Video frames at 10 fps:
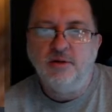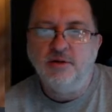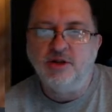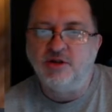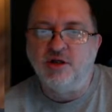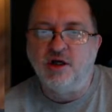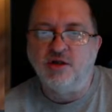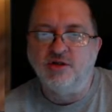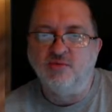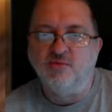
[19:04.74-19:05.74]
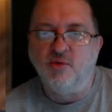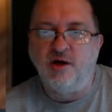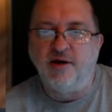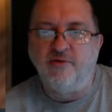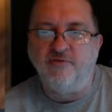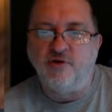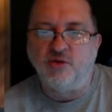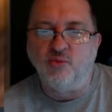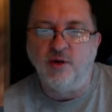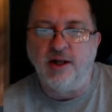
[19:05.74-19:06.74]
just cause whenever I
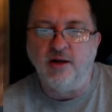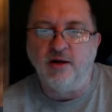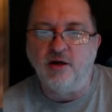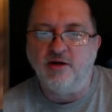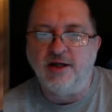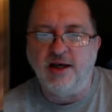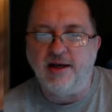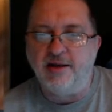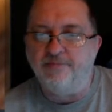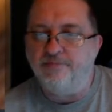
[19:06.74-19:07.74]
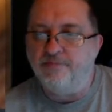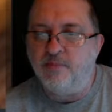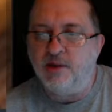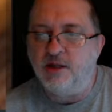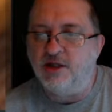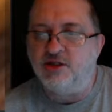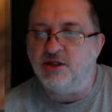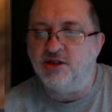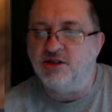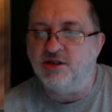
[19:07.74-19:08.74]
first went in and looked at it, it
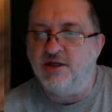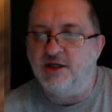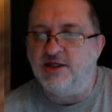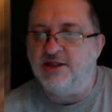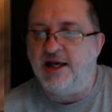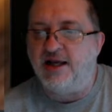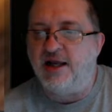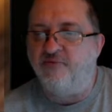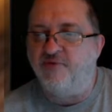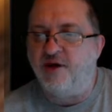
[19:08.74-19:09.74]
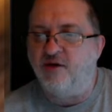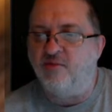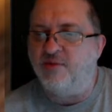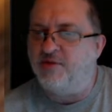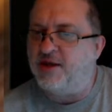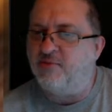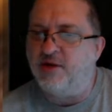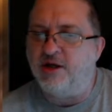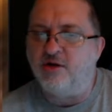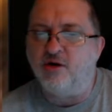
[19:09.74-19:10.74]
just had that feel. But then
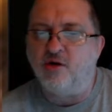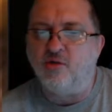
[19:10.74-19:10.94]
when you look